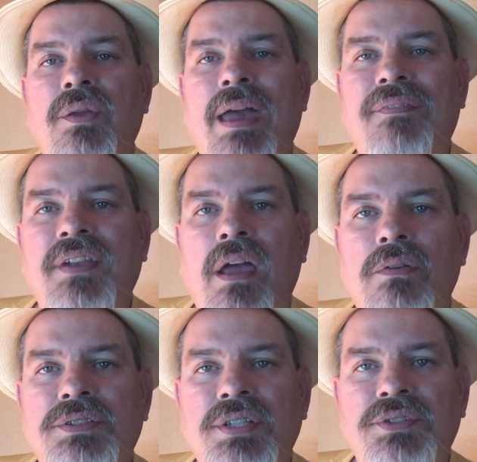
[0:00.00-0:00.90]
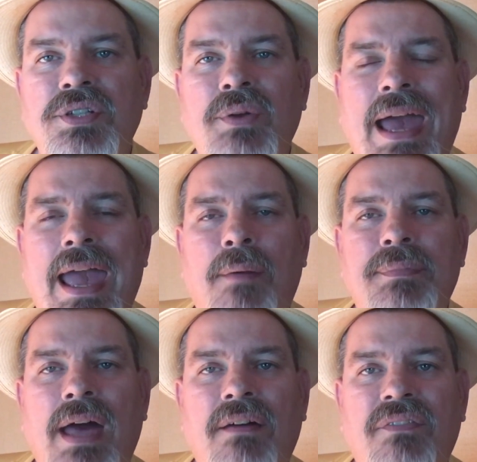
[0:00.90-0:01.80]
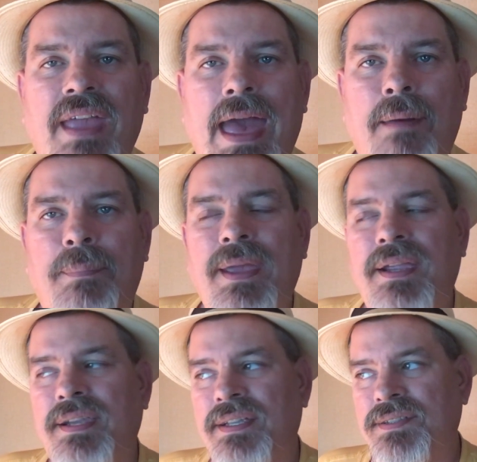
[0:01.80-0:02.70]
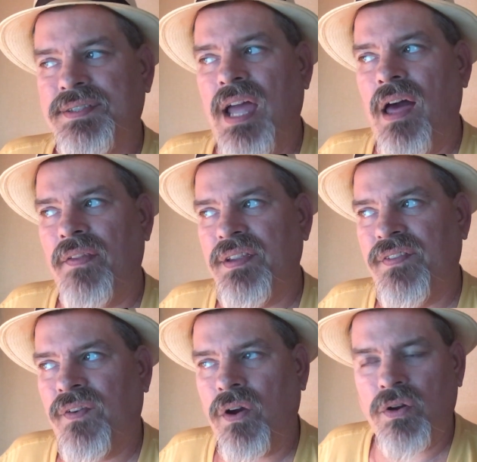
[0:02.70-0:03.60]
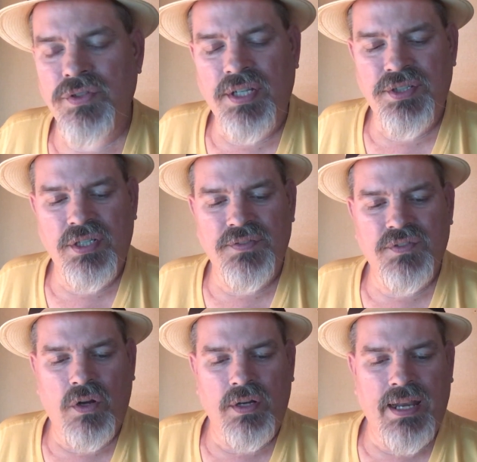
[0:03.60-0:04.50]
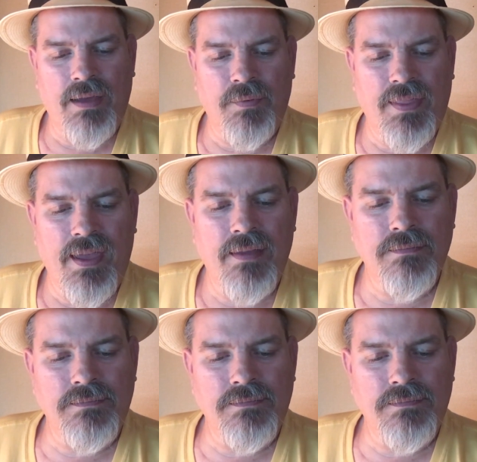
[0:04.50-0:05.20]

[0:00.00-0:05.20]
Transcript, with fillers: You have to go to tutuapp.vip to install this first. I should have started out with that.